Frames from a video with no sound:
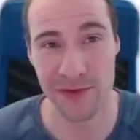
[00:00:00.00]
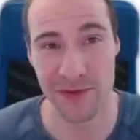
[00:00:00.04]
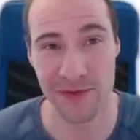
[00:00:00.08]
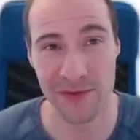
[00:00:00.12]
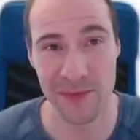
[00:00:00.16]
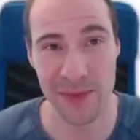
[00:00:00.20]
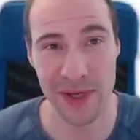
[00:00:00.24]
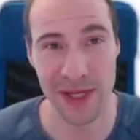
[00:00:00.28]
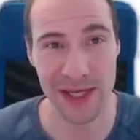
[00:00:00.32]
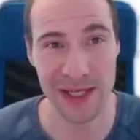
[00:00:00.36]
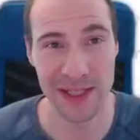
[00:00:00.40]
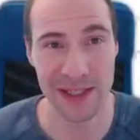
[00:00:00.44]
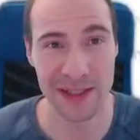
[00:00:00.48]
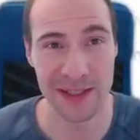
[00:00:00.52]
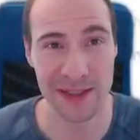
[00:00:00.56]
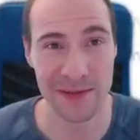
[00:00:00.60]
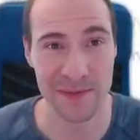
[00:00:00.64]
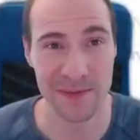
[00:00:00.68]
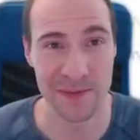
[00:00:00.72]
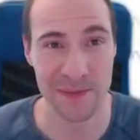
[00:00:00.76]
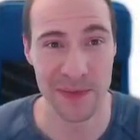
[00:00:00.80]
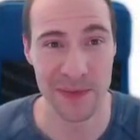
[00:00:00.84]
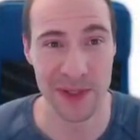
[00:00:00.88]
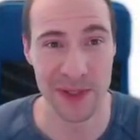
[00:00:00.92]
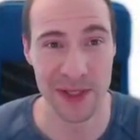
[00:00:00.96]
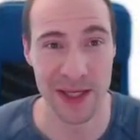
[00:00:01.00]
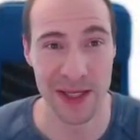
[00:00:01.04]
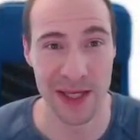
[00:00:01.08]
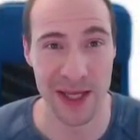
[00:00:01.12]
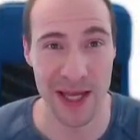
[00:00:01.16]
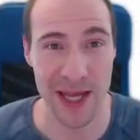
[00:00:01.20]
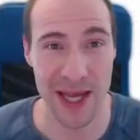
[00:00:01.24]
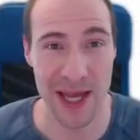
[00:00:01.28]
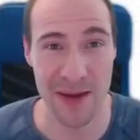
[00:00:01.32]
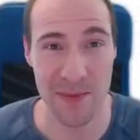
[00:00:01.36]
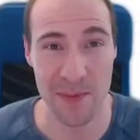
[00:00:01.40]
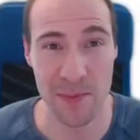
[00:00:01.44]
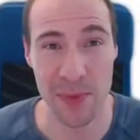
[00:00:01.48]
to have made
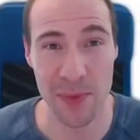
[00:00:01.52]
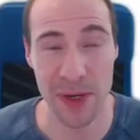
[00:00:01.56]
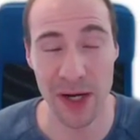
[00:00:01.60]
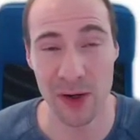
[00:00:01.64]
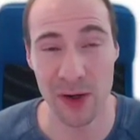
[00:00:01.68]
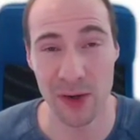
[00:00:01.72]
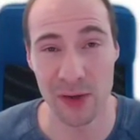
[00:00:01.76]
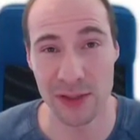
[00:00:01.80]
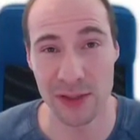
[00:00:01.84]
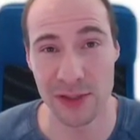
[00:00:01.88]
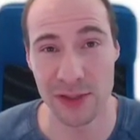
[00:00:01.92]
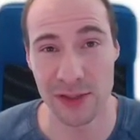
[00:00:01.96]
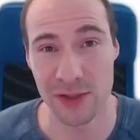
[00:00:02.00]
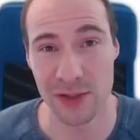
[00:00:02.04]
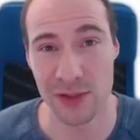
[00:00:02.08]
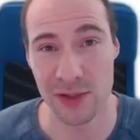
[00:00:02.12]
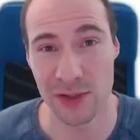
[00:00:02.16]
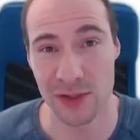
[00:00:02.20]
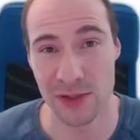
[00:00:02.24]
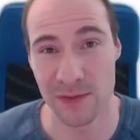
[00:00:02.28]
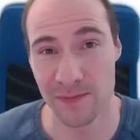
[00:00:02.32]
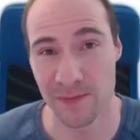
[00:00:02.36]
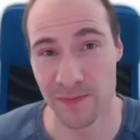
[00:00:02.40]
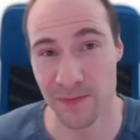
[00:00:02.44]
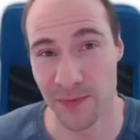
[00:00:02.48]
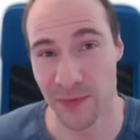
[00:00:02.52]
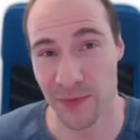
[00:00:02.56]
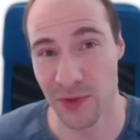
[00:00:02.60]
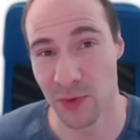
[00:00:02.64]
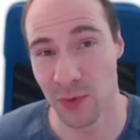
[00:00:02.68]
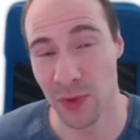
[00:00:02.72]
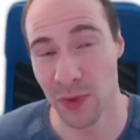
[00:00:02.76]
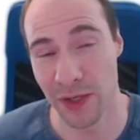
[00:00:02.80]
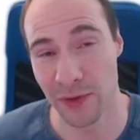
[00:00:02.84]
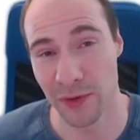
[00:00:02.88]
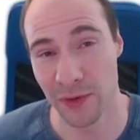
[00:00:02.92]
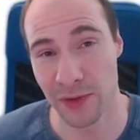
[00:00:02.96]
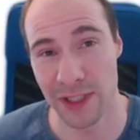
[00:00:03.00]
about
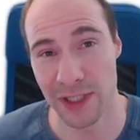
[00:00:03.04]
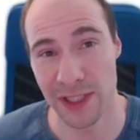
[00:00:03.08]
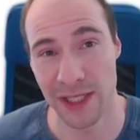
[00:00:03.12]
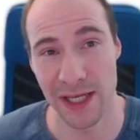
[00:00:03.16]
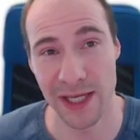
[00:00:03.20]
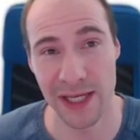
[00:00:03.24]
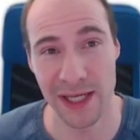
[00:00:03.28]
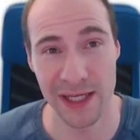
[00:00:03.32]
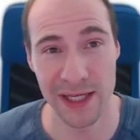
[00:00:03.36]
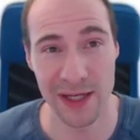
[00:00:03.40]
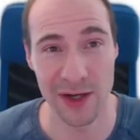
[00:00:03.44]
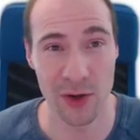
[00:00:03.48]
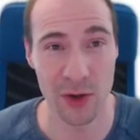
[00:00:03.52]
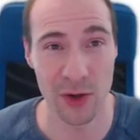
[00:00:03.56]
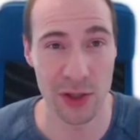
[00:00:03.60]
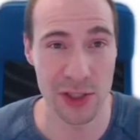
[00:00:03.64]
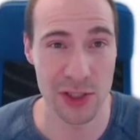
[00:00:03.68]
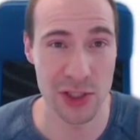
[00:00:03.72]
200K